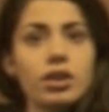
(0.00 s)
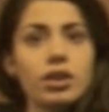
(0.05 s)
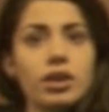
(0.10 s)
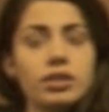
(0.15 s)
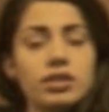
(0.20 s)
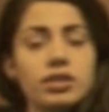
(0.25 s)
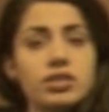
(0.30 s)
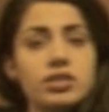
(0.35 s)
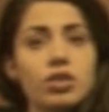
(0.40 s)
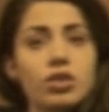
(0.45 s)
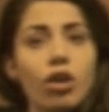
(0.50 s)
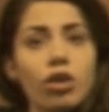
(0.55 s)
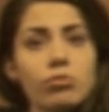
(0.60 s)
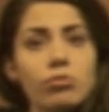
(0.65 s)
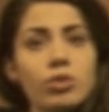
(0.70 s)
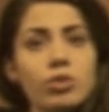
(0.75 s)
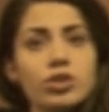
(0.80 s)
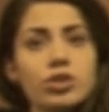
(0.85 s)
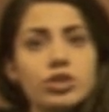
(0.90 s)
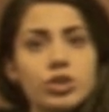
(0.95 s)
It is
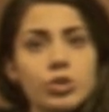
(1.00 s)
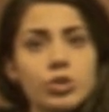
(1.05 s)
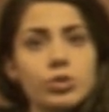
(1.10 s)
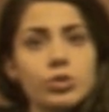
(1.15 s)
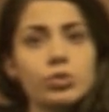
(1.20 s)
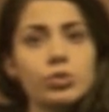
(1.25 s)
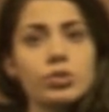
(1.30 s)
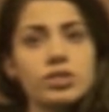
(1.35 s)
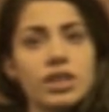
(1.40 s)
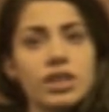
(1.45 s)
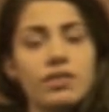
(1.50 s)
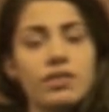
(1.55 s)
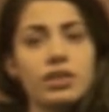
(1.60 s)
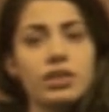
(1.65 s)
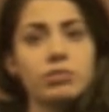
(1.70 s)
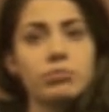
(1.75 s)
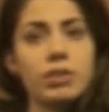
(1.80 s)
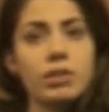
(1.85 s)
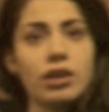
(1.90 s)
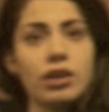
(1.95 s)
almost 2 to
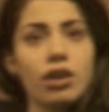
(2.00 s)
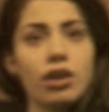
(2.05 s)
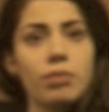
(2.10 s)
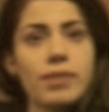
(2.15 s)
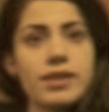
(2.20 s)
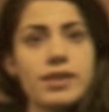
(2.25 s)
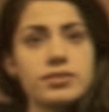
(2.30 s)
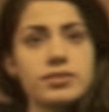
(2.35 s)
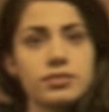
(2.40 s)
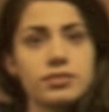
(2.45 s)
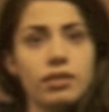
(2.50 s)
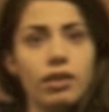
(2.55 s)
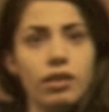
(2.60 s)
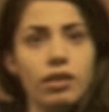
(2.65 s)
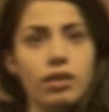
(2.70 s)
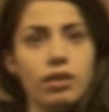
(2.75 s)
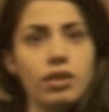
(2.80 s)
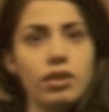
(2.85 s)
7 megapascal.